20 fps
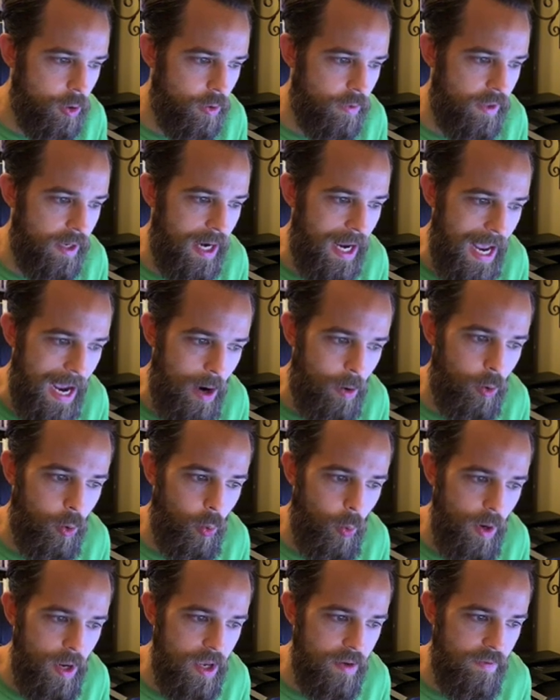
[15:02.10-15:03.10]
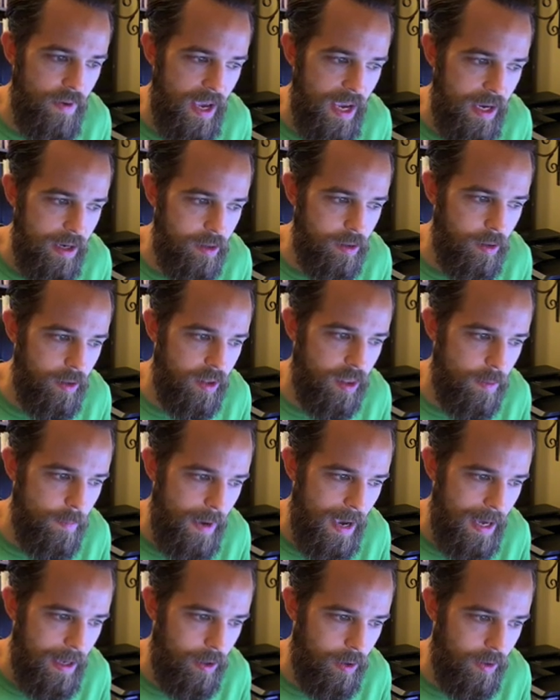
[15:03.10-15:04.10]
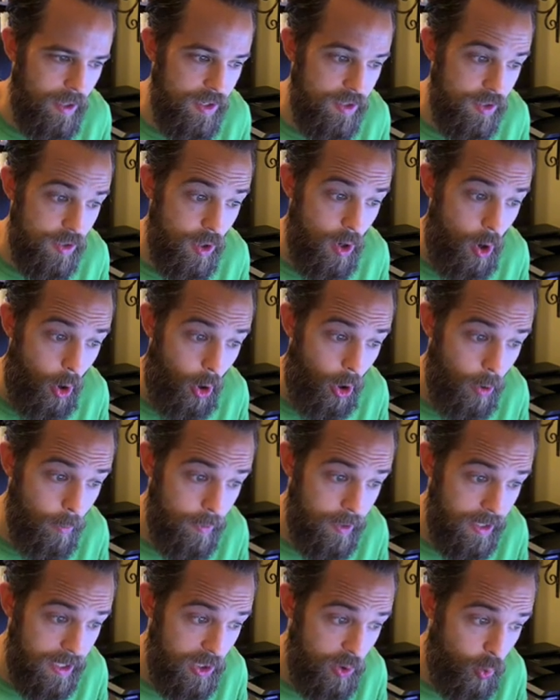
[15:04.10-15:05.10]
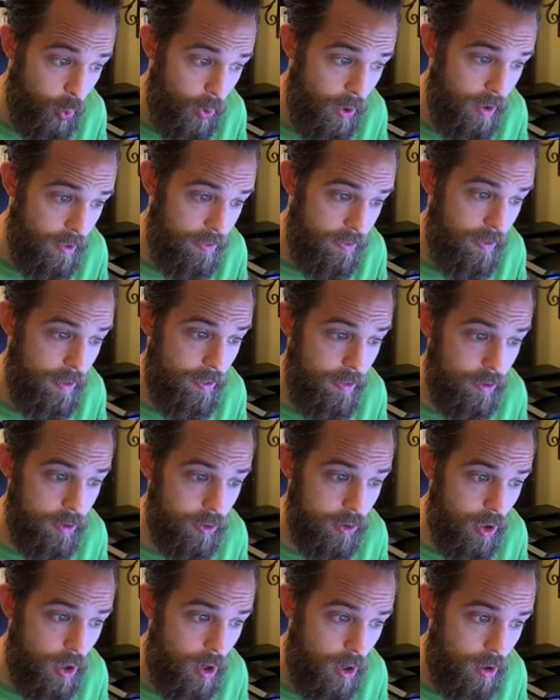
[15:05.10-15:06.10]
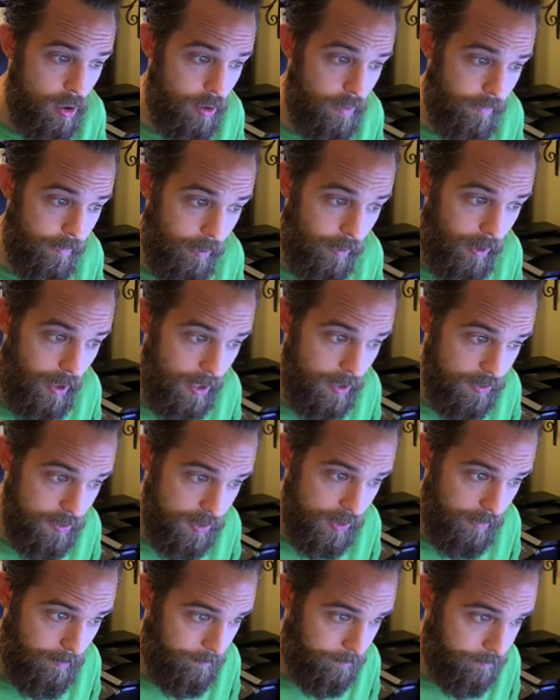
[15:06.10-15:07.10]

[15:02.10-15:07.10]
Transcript: that our way of handling the matter is in harmony with the law of Christ.